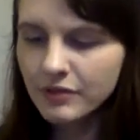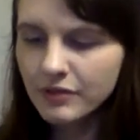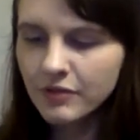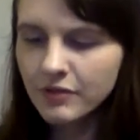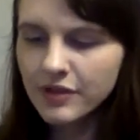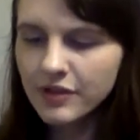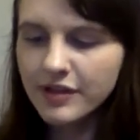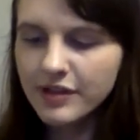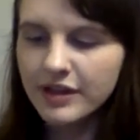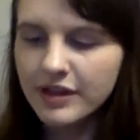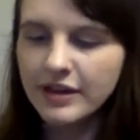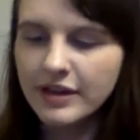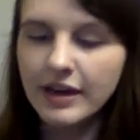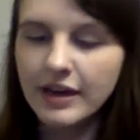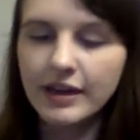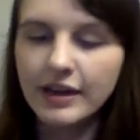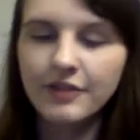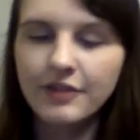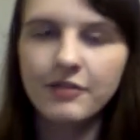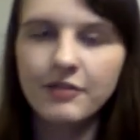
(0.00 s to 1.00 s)
once again,
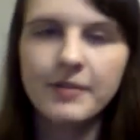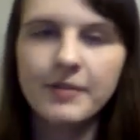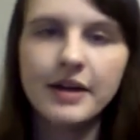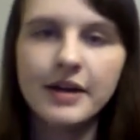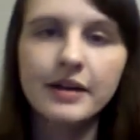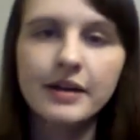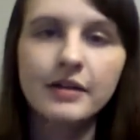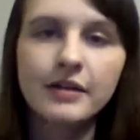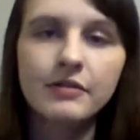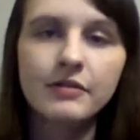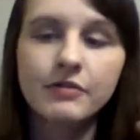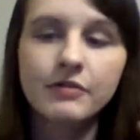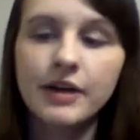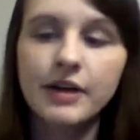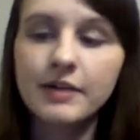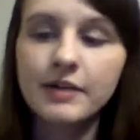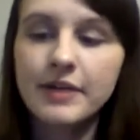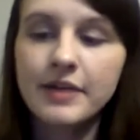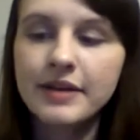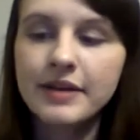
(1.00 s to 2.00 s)
highly re-
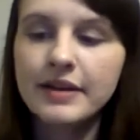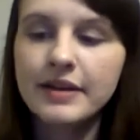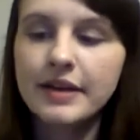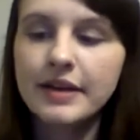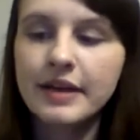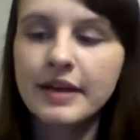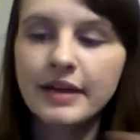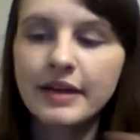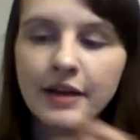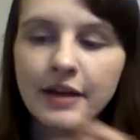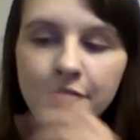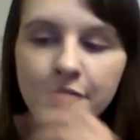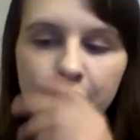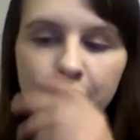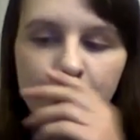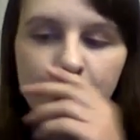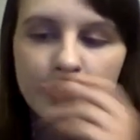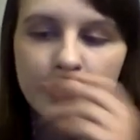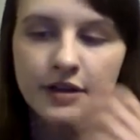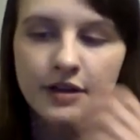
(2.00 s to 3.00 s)
recommend it, and I
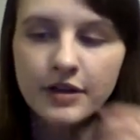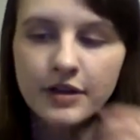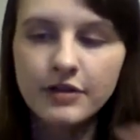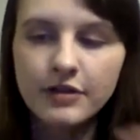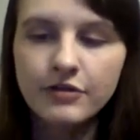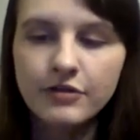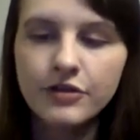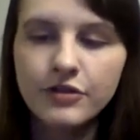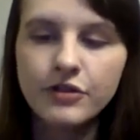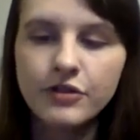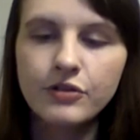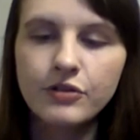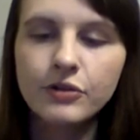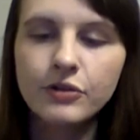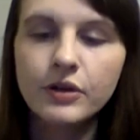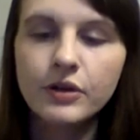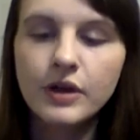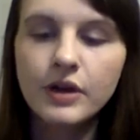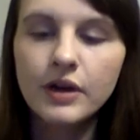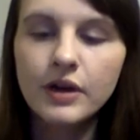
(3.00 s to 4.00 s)
will continue
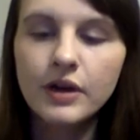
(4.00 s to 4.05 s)
to